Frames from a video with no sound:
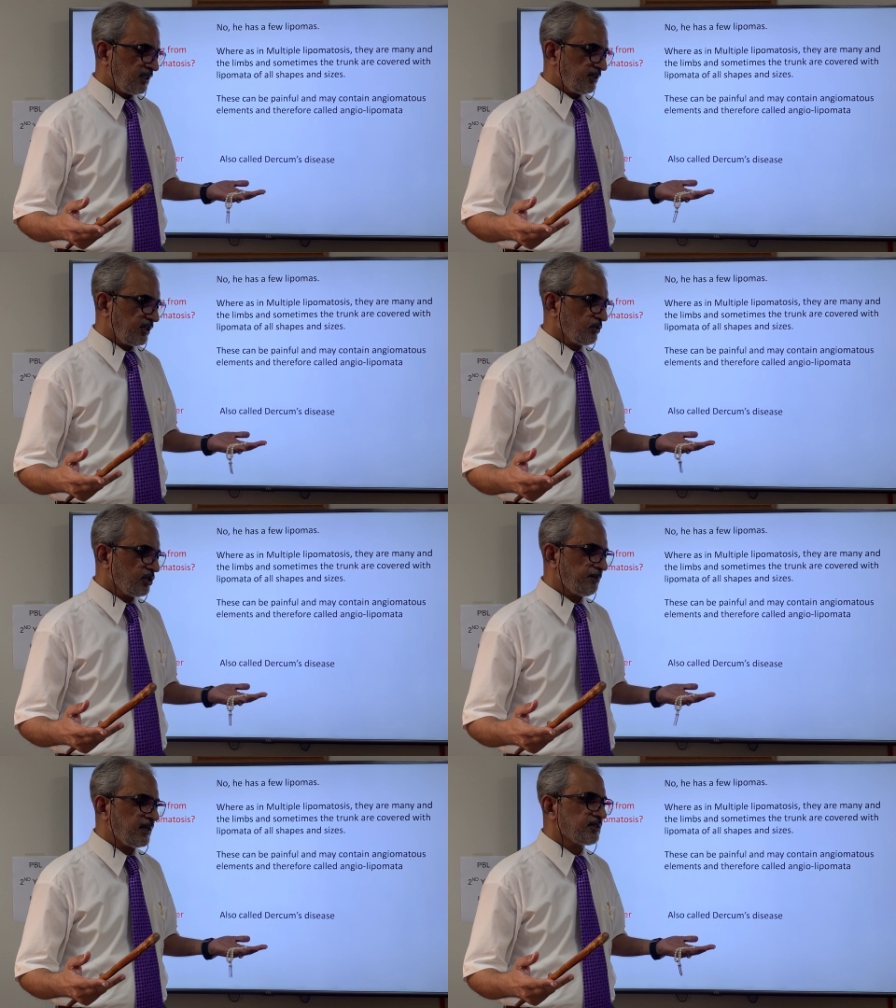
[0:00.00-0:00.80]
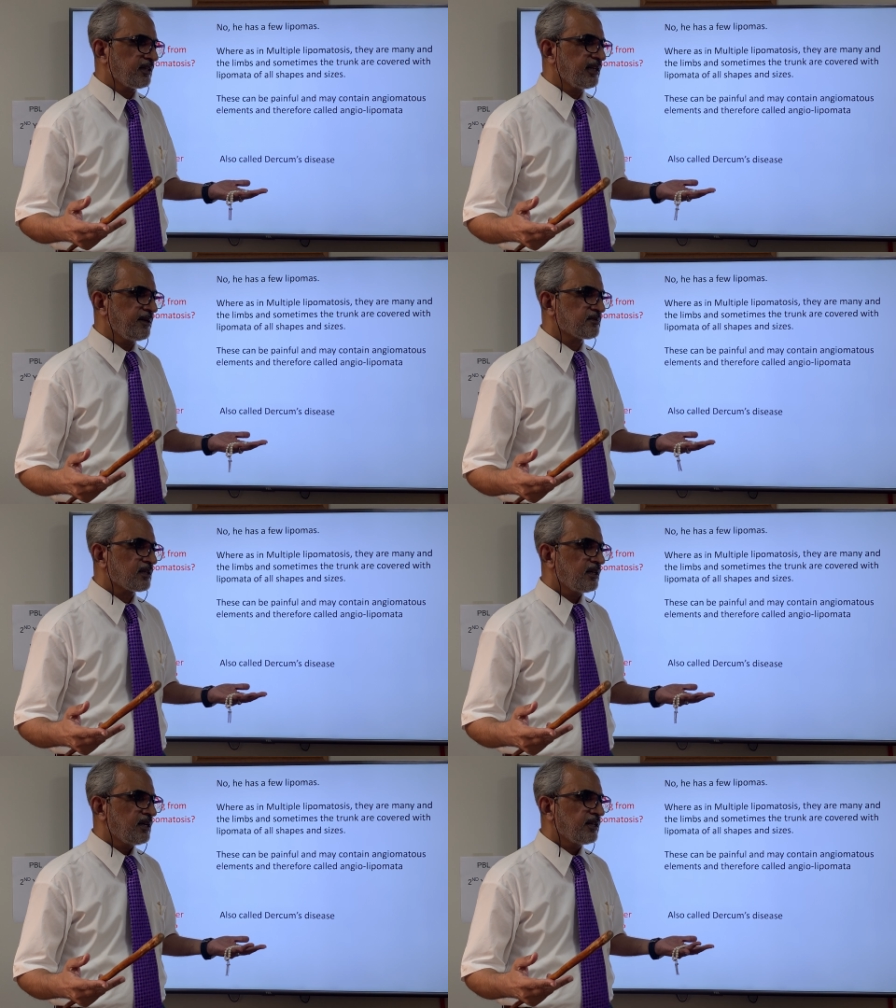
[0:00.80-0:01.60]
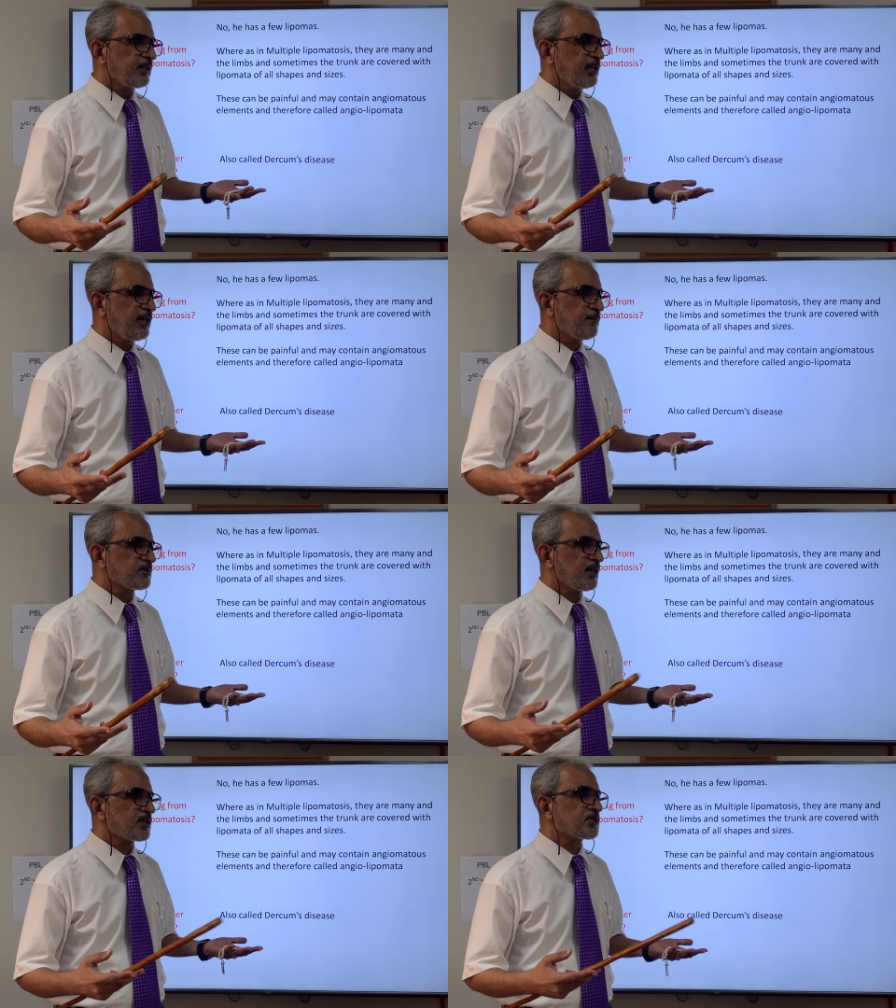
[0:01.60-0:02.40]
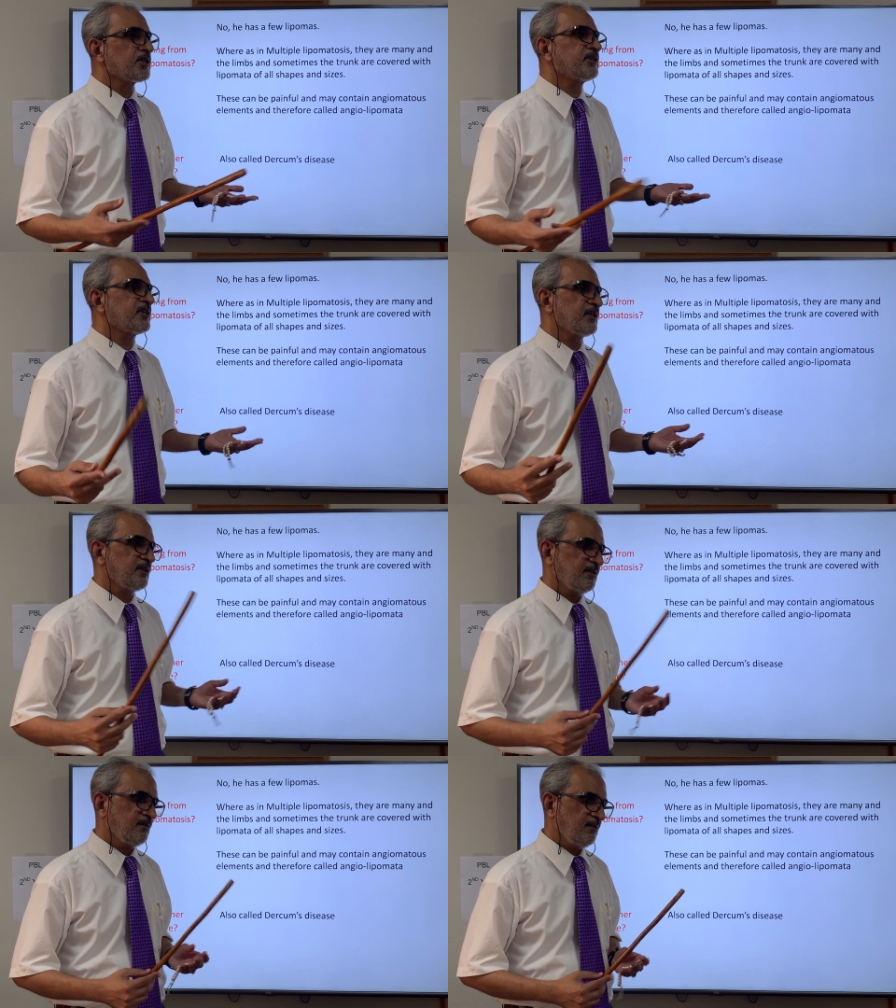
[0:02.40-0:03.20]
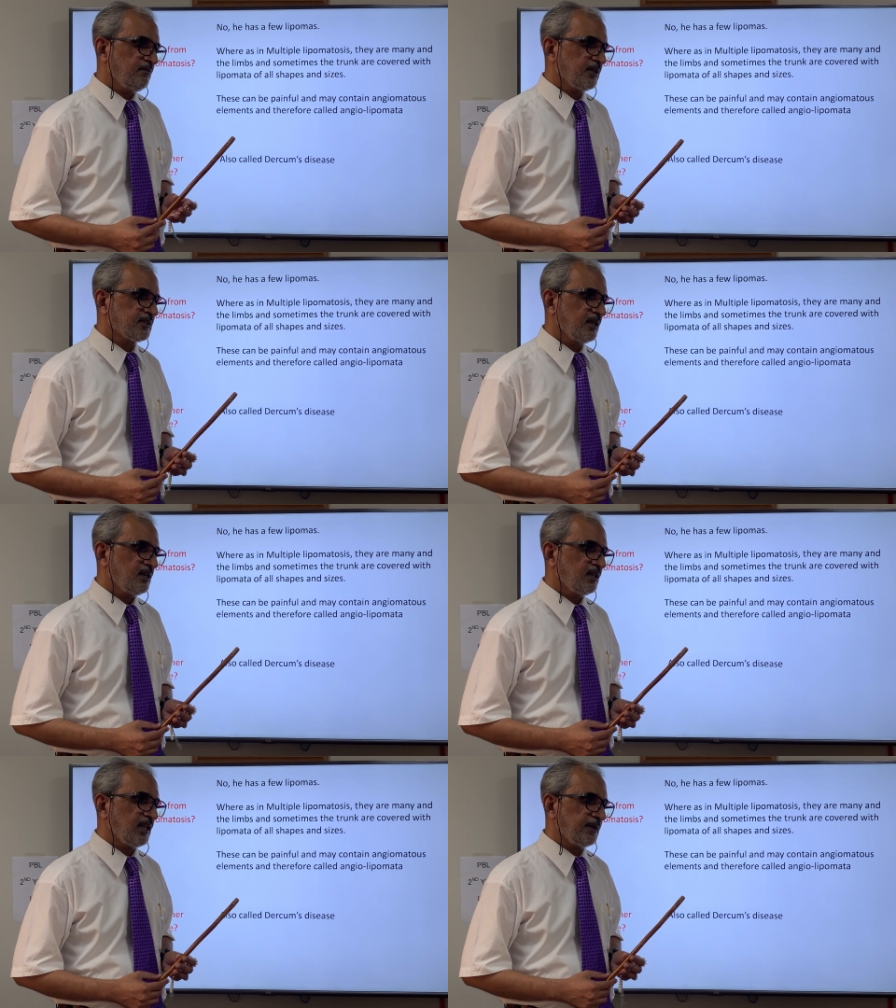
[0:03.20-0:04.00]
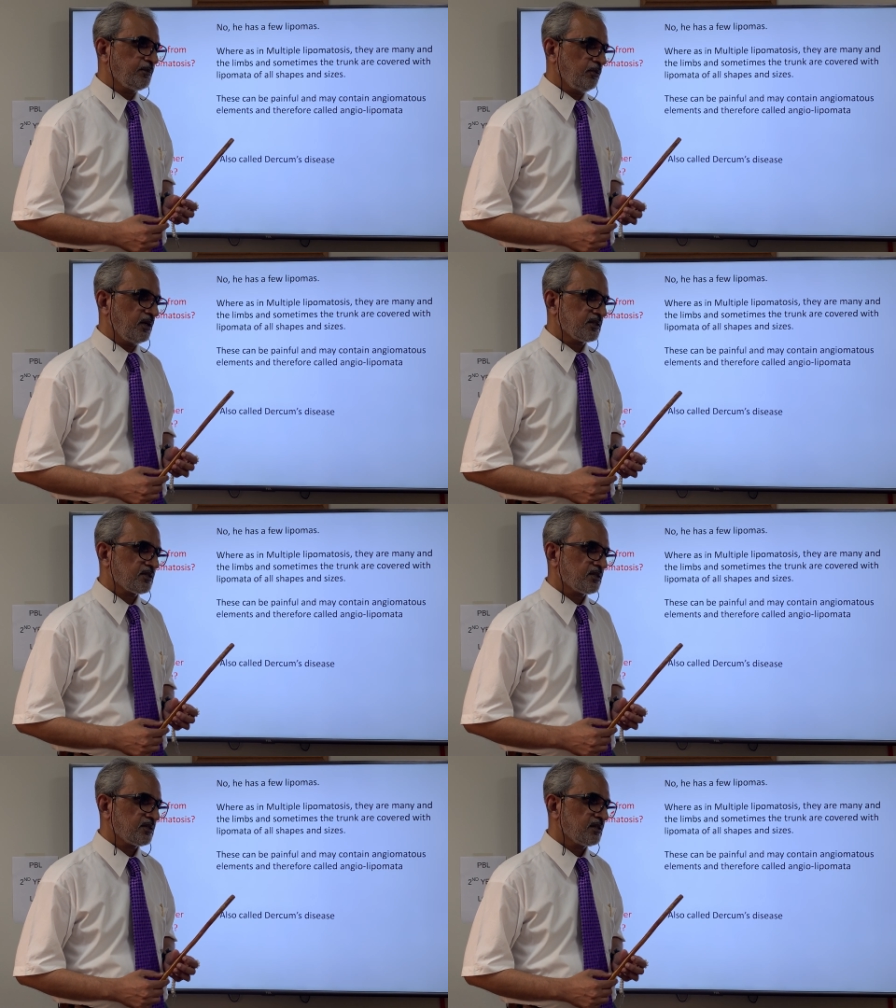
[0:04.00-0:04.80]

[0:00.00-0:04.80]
they're usually present in the limbs are studded with lipomas.